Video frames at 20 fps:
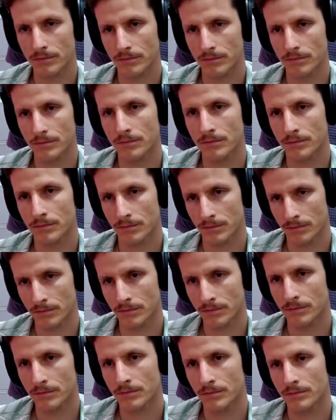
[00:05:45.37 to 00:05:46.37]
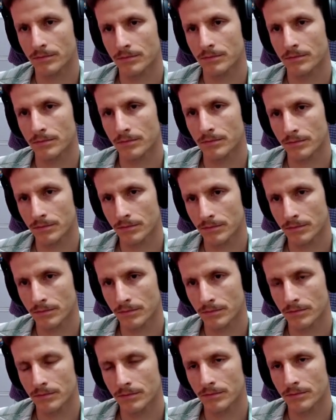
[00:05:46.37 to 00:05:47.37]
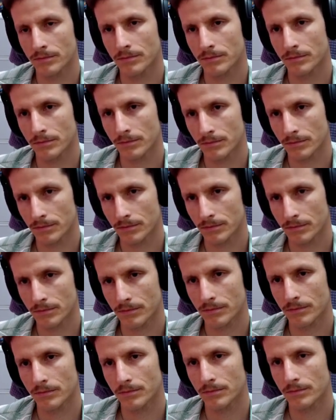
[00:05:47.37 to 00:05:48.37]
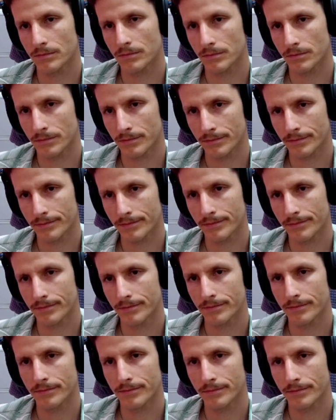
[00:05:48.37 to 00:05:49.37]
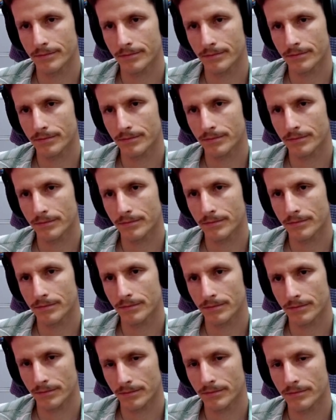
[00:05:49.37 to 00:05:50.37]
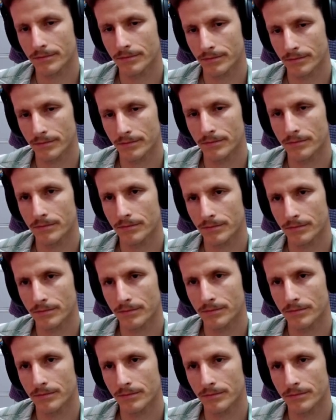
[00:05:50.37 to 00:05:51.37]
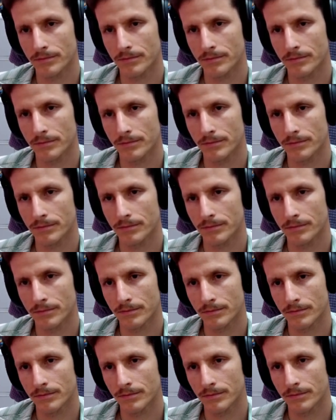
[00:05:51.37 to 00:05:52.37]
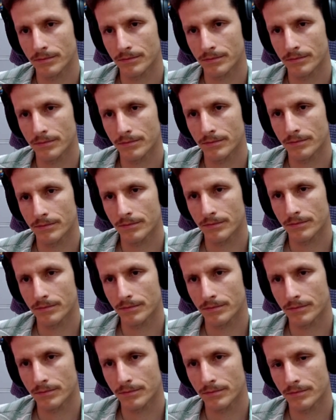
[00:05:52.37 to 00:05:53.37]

(not speaking)